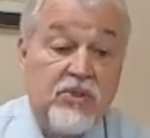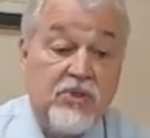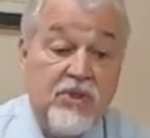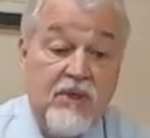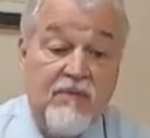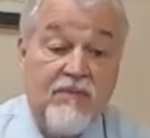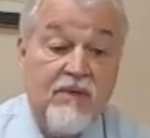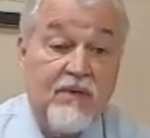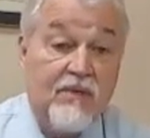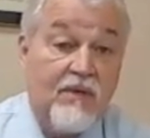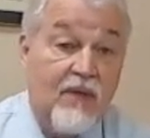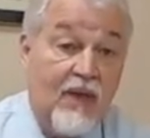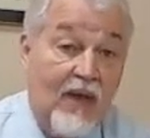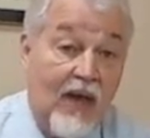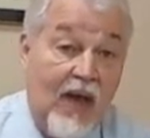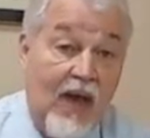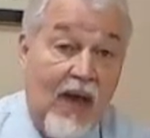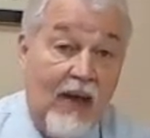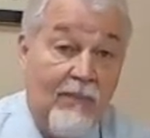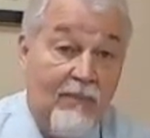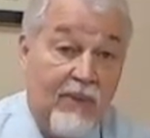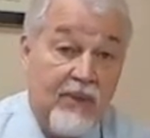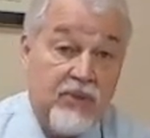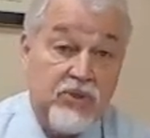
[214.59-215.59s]
Even high
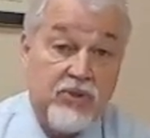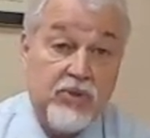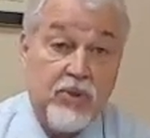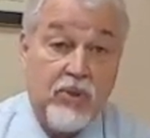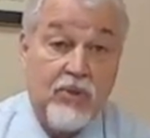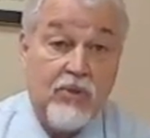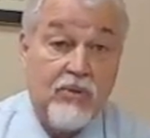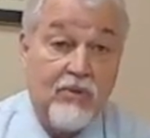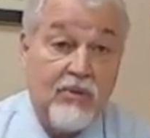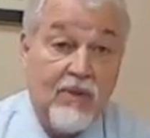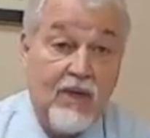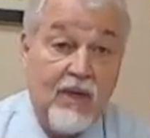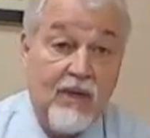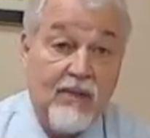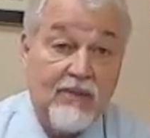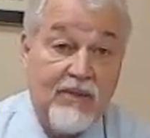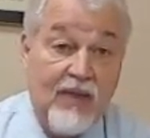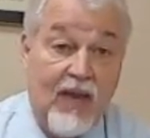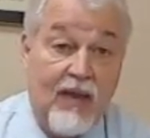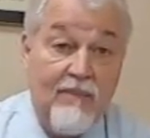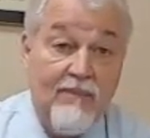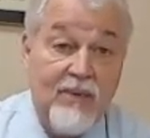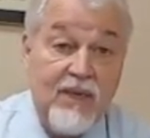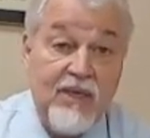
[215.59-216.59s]
blood sugar,
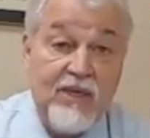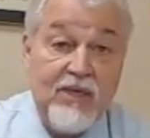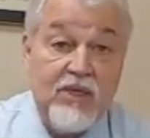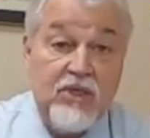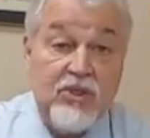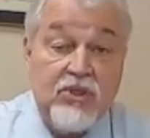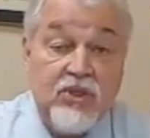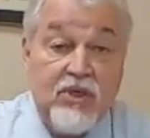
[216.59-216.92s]
diabetes